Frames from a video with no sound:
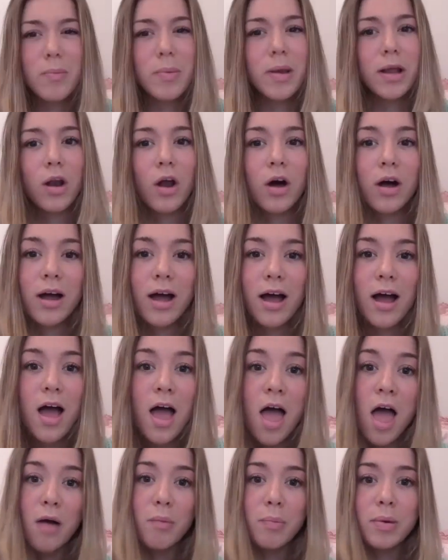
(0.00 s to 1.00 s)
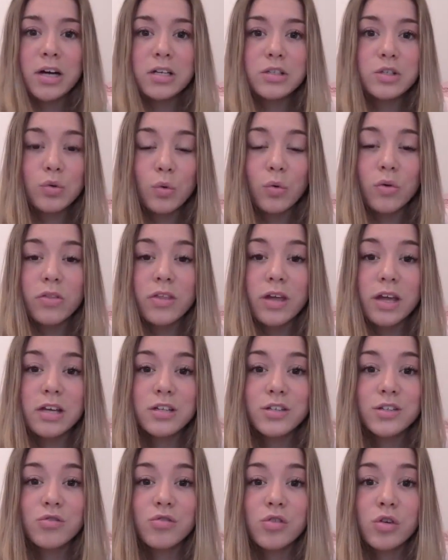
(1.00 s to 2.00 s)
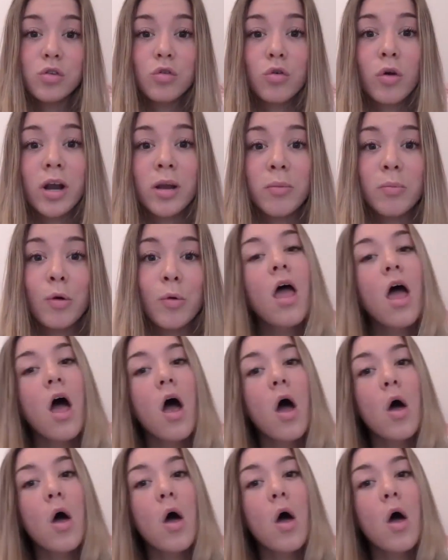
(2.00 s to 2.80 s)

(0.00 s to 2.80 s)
a bit longer, but I don't think it's going to grow anymore.